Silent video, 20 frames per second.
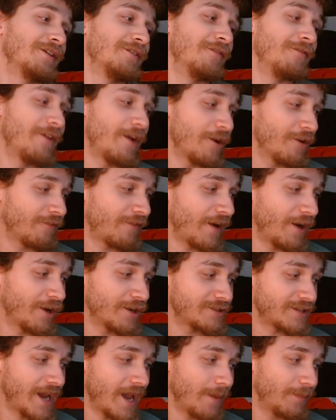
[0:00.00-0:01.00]
Very fire
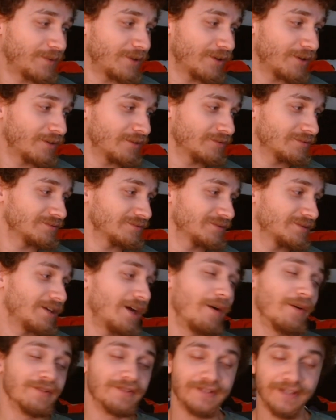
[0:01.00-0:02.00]
chapter.
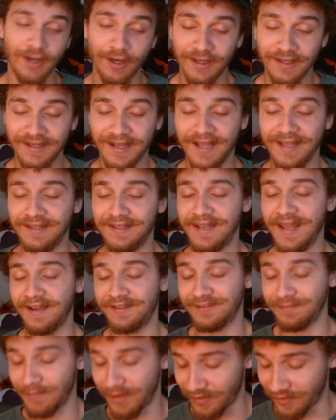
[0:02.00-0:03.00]
I'll see y'all again
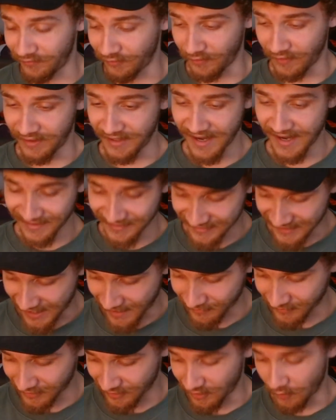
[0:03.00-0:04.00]
next month for the next
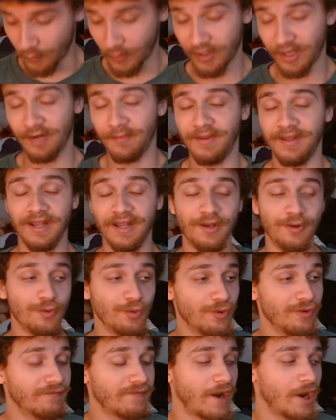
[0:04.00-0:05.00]
chapter, and we're gonna be in a
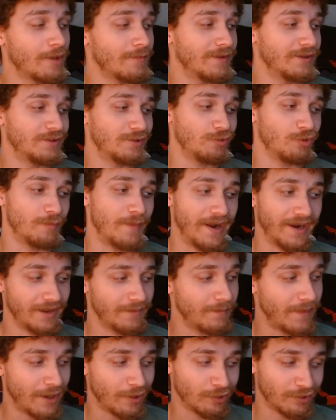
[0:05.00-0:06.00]
new environment, too. We're back in
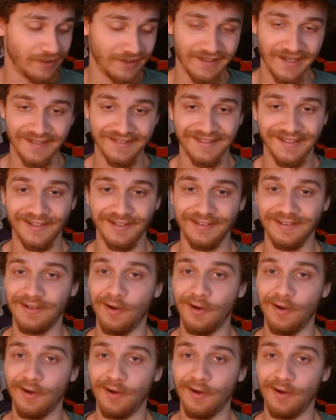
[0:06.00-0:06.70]
Maryland. Yes, sir.